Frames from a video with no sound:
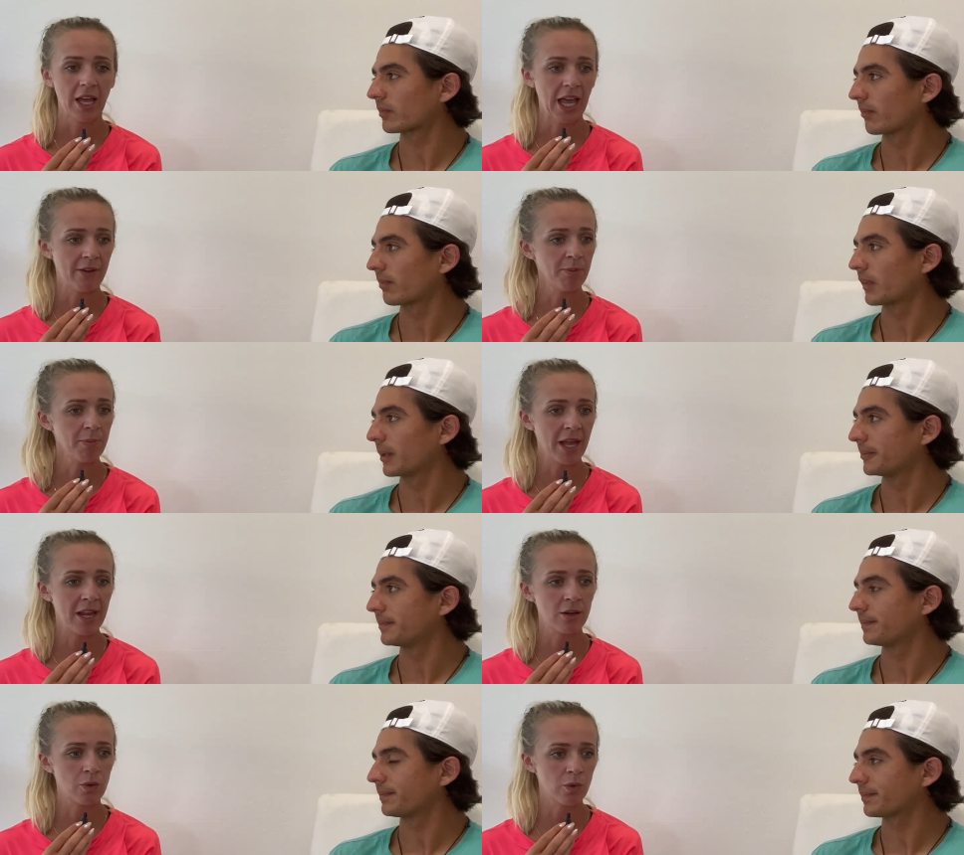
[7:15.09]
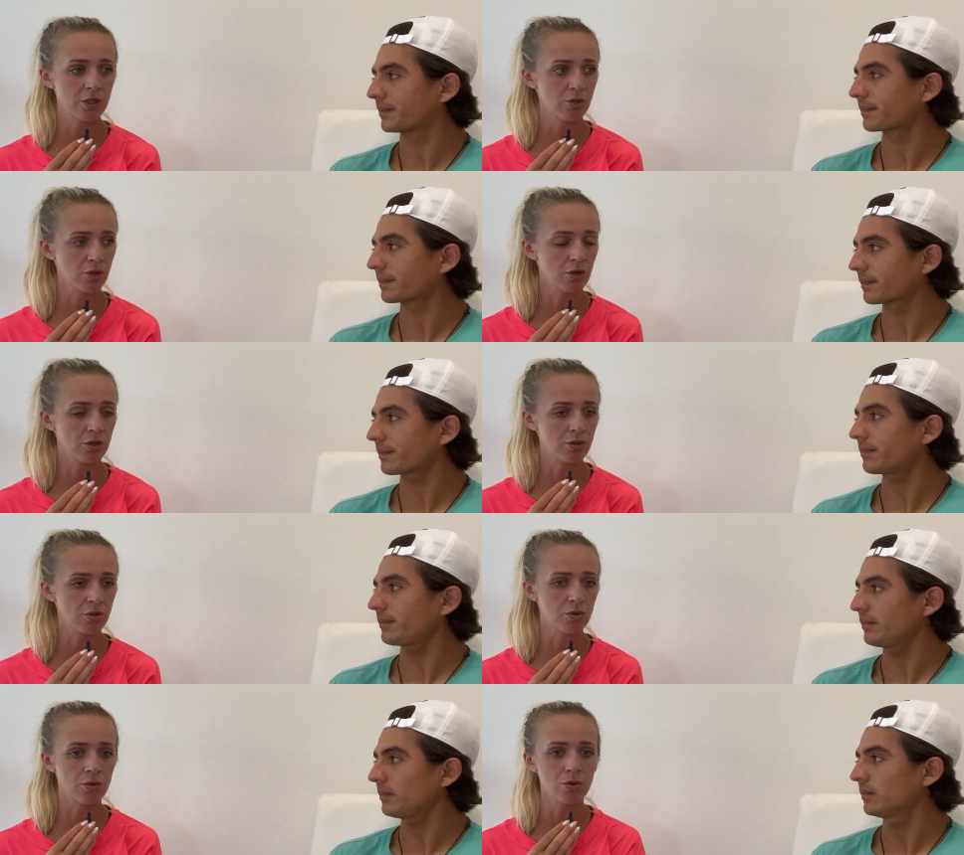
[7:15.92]
Speaker 1: Have a plan on what you're going
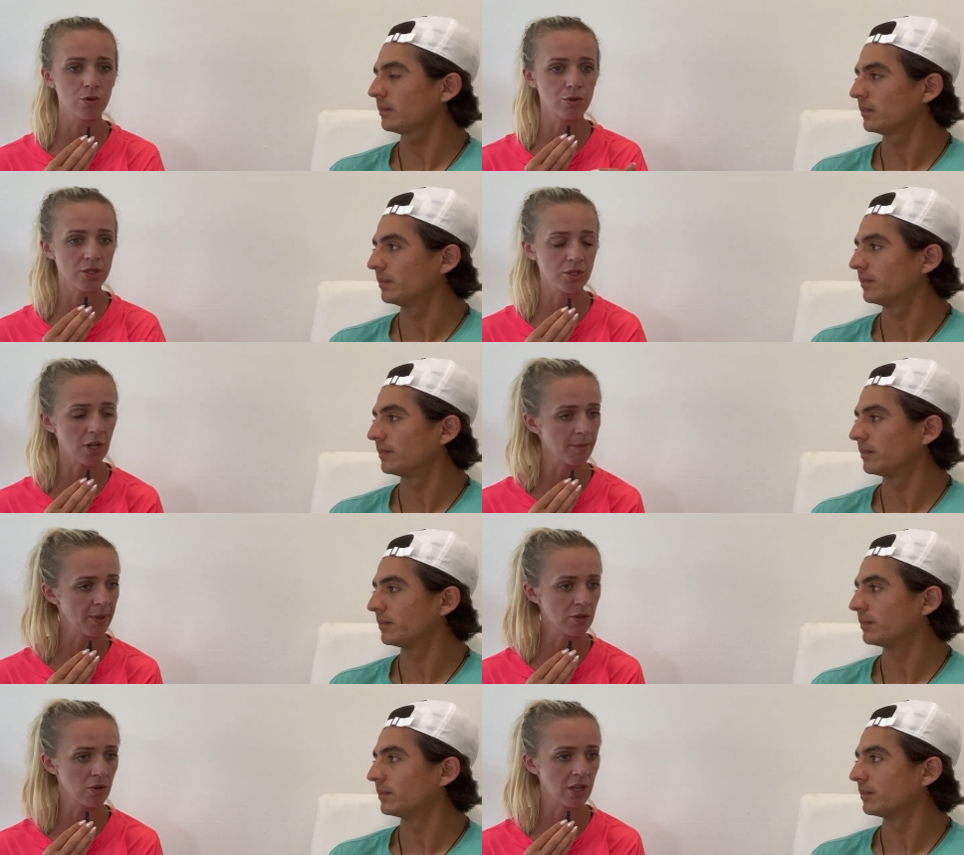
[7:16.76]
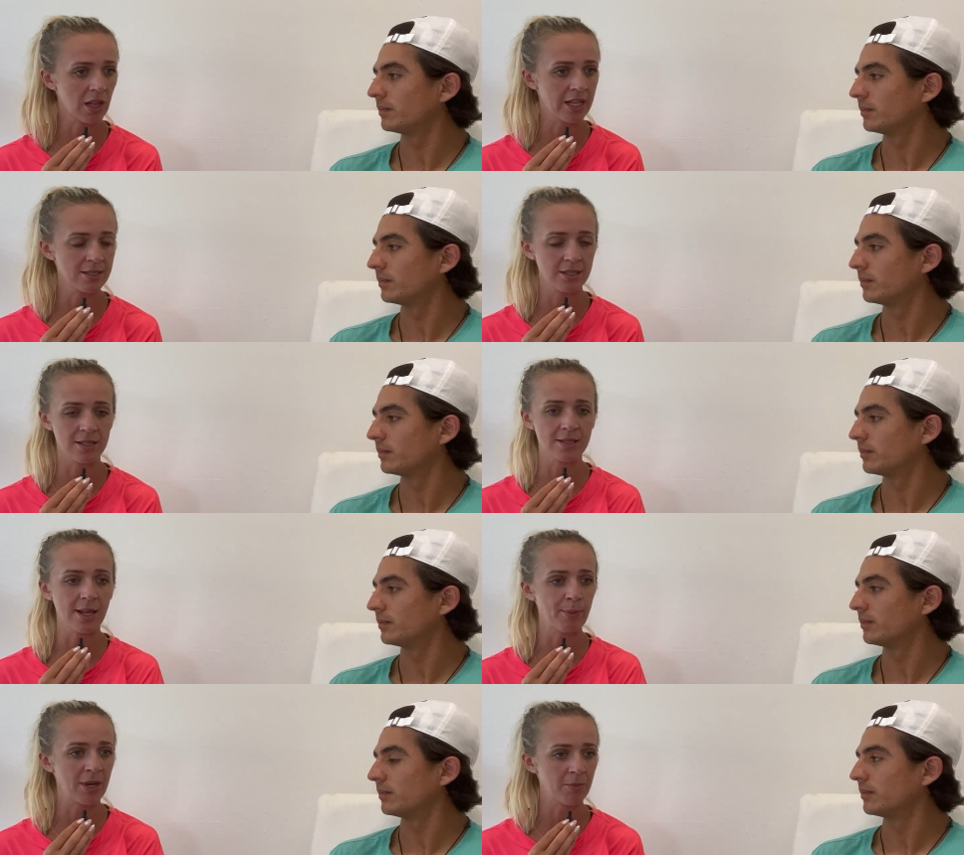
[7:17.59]
to do, who is coming to the
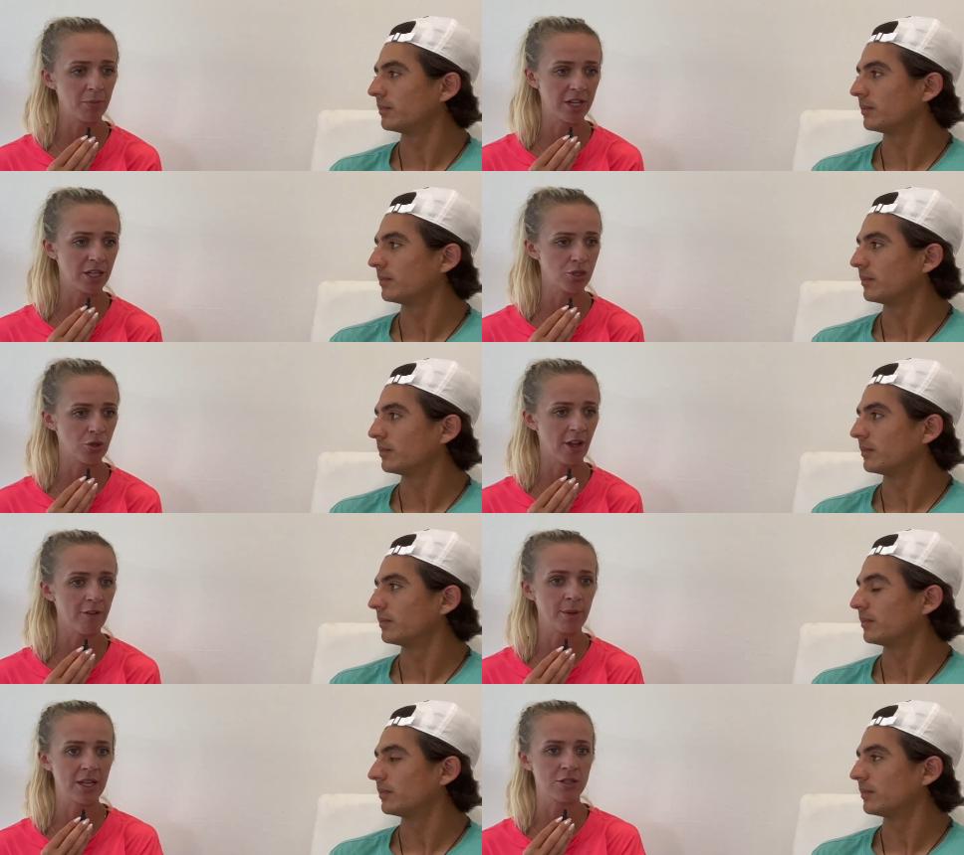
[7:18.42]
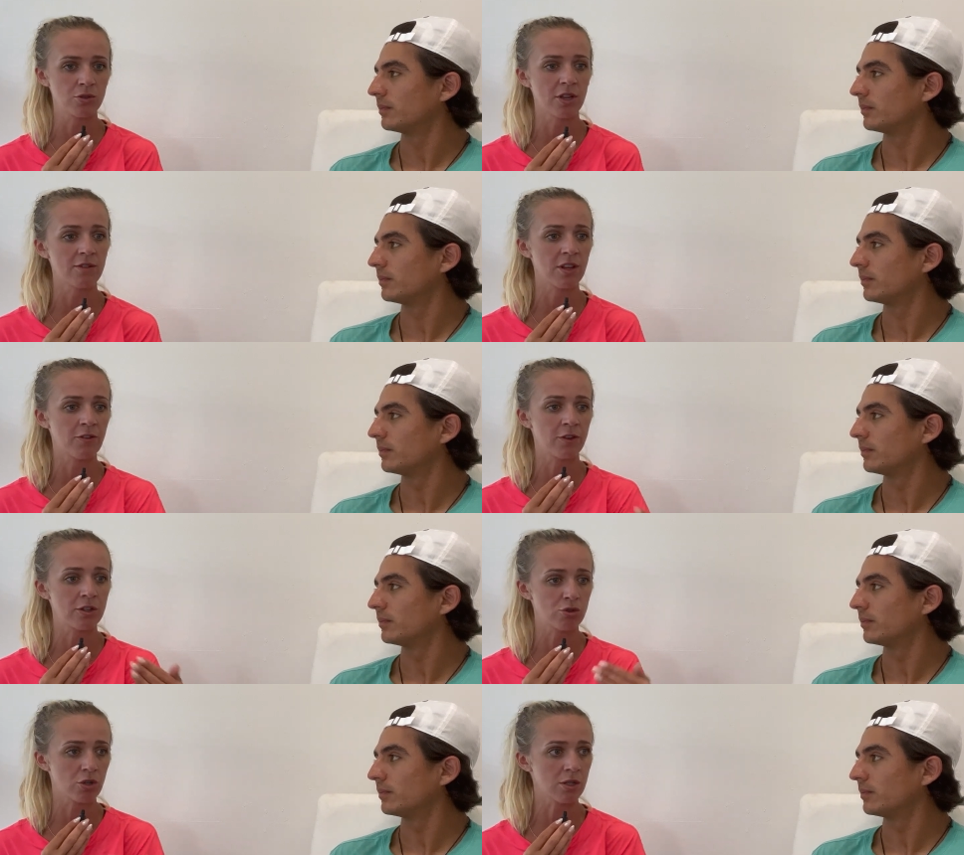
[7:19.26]
lessons, how many players you have, because you have
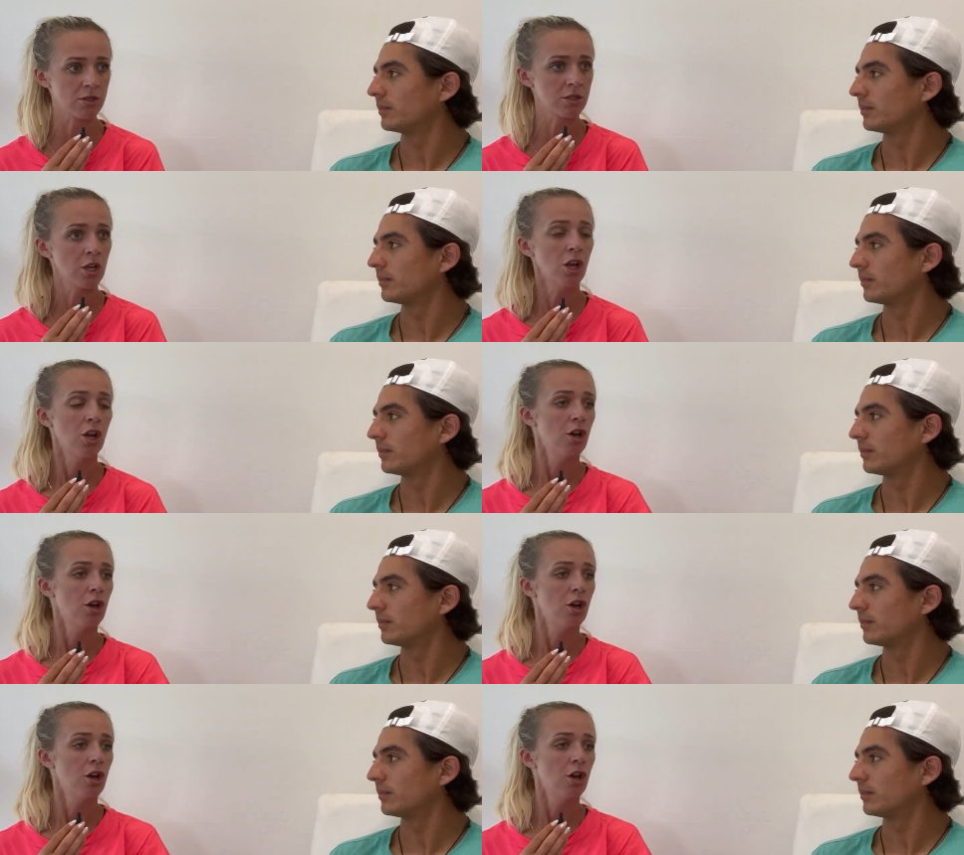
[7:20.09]
different drills